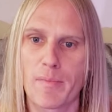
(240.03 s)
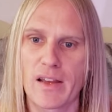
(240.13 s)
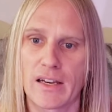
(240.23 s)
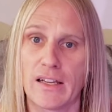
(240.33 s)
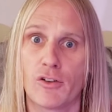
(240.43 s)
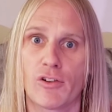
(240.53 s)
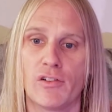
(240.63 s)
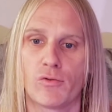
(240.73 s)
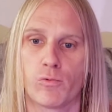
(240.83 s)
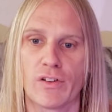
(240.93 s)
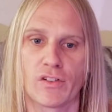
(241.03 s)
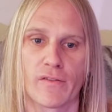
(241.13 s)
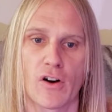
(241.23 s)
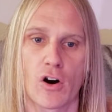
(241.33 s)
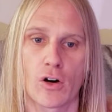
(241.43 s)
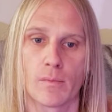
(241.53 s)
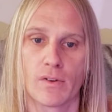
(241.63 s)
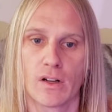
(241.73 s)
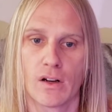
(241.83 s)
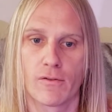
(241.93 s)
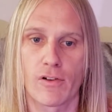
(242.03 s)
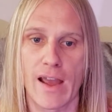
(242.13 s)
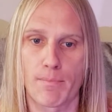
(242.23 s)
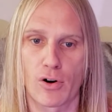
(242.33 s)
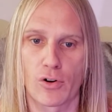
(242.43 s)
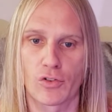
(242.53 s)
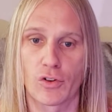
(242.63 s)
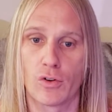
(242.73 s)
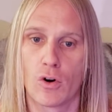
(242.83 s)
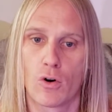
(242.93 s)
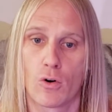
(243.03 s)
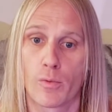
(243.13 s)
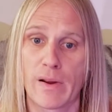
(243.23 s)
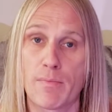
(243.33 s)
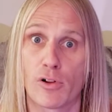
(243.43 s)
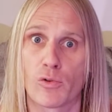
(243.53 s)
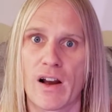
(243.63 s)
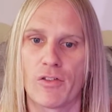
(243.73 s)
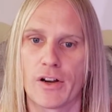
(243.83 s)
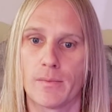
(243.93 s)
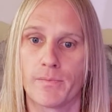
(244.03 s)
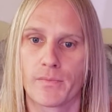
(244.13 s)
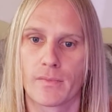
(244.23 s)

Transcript: be an increased risk of harm for that person or people around them.